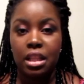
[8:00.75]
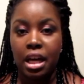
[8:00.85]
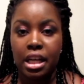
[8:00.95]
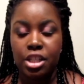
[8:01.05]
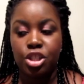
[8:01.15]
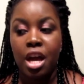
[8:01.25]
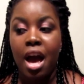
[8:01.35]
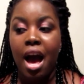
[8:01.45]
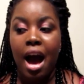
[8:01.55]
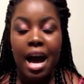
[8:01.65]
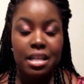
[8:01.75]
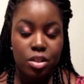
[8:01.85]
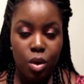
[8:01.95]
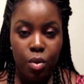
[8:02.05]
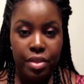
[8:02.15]
luggage. I
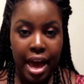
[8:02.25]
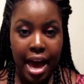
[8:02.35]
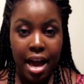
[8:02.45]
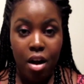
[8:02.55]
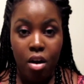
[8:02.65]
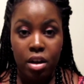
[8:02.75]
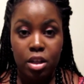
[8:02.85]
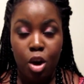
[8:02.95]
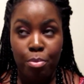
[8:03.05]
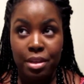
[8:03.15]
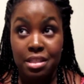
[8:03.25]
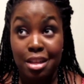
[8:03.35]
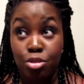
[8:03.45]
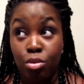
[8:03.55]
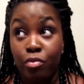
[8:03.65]
sold that on
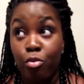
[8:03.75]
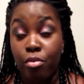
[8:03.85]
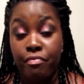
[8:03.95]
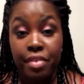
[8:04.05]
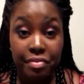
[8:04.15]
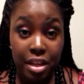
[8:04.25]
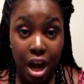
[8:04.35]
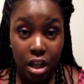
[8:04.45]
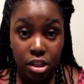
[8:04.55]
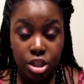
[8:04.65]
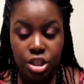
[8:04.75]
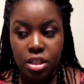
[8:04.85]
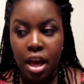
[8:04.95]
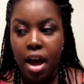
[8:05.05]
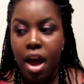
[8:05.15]
Copious. I sold it for
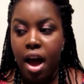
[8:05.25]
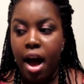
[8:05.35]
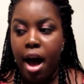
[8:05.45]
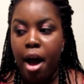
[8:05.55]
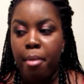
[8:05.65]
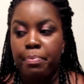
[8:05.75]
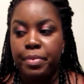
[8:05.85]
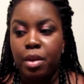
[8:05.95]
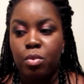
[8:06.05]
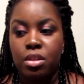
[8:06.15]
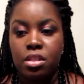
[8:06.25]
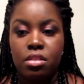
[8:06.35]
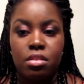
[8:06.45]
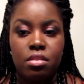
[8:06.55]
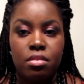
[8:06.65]
$50. It
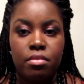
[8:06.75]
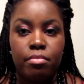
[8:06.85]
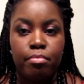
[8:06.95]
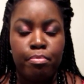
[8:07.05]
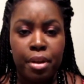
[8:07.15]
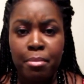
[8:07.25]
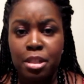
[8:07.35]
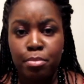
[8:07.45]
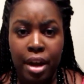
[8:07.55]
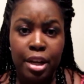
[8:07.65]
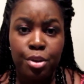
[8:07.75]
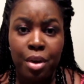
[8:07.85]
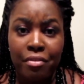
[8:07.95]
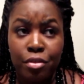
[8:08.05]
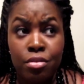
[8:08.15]
was pretty much brand new.
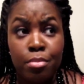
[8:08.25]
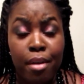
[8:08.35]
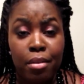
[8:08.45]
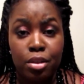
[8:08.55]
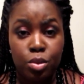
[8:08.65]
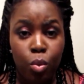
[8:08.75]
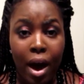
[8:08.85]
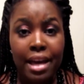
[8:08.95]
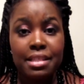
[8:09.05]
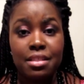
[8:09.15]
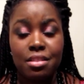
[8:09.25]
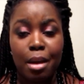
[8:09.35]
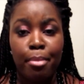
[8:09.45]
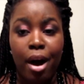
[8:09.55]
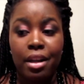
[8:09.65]
I've used it probably twice since
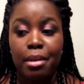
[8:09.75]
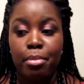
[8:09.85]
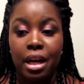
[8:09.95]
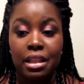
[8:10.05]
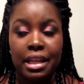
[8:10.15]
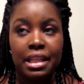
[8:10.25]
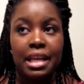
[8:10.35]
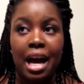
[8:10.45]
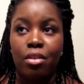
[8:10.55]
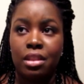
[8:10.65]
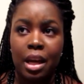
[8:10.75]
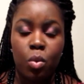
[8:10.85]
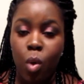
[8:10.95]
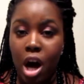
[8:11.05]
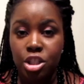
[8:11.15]
I bought it, but a lady out in
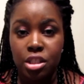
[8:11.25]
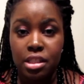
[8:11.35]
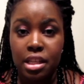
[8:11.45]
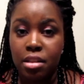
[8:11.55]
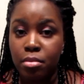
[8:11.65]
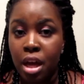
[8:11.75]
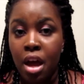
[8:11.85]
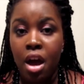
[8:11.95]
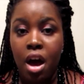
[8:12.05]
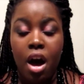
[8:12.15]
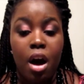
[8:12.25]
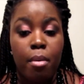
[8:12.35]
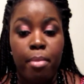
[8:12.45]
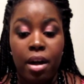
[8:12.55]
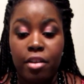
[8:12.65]
like Washington
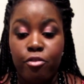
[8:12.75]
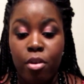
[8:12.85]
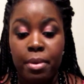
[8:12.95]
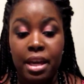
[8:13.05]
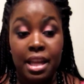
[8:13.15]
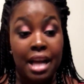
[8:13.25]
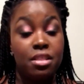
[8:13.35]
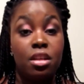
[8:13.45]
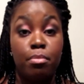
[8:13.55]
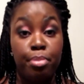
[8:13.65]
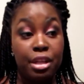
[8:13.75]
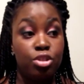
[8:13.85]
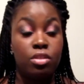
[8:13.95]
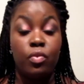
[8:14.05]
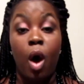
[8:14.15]
bought it for me, and I took
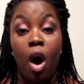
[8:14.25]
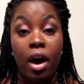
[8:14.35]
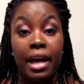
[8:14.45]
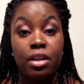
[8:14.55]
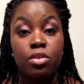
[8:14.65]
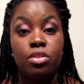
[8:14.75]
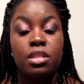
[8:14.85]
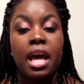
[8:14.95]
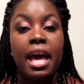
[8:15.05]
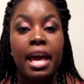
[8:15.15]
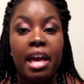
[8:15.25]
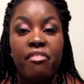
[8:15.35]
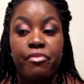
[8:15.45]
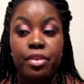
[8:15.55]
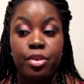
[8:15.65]
pictures of all angles.
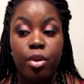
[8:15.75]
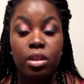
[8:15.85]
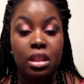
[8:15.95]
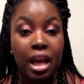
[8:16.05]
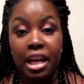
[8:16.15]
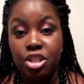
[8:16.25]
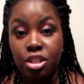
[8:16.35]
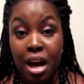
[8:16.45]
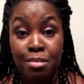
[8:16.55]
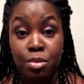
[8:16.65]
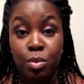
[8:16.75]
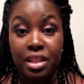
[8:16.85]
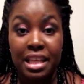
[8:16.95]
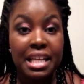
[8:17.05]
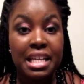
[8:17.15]
If your luggage comes
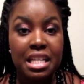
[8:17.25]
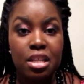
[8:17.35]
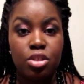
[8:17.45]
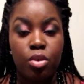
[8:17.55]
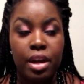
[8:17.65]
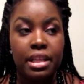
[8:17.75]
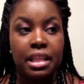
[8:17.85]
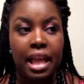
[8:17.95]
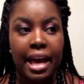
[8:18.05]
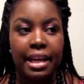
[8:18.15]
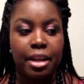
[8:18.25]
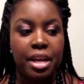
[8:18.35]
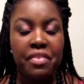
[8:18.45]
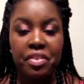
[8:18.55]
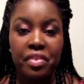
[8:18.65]
with keys or any, like,
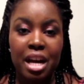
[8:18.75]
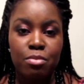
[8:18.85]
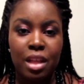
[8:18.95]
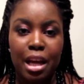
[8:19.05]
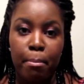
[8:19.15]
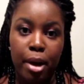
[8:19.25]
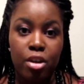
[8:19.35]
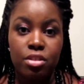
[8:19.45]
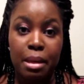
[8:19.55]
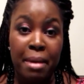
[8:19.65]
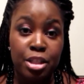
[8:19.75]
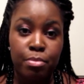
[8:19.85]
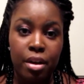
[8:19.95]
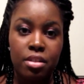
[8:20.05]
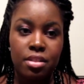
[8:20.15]
even if it comes with like a purse, a matching
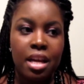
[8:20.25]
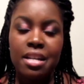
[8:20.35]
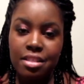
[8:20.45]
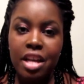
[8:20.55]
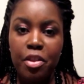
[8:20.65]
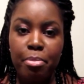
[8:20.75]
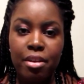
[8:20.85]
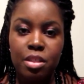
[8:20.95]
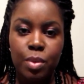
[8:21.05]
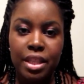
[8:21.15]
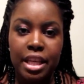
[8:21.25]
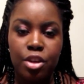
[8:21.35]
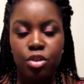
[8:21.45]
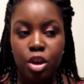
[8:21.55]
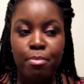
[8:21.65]
purse, sell the purse with it.
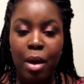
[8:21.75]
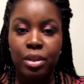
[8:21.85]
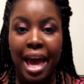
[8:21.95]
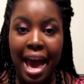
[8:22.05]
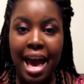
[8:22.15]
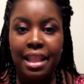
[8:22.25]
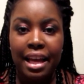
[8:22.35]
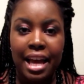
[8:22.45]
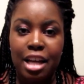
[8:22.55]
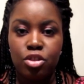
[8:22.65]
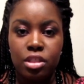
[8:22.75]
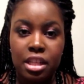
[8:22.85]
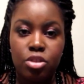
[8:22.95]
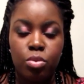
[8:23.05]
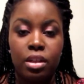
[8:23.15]
You know, you might want to add like an extra
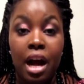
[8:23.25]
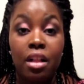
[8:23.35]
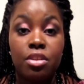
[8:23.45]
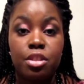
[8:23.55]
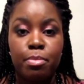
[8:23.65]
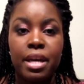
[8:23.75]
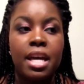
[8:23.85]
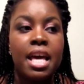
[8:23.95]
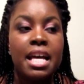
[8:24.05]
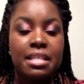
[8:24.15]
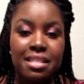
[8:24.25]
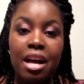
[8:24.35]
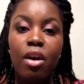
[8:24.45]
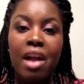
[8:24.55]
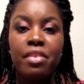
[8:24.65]
$10, $20, but
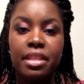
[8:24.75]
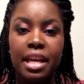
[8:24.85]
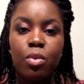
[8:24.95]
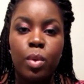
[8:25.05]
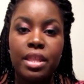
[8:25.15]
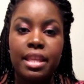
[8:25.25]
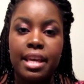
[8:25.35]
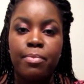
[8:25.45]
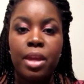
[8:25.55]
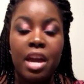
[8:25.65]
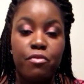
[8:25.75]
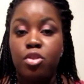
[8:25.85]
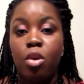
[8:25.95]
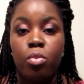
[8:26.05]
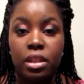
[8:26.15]
sell everything with it if
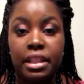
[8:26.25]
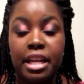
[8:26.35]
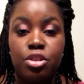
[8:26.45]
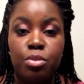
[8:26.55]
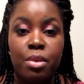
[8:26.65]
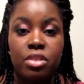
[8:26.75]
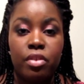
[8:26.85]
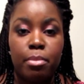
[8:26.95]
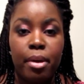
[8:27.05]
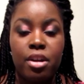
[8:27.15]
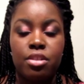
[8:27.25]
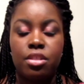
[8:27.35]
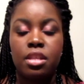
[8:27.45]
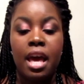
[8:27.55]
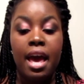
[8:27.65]
you don't really care too much for the purse.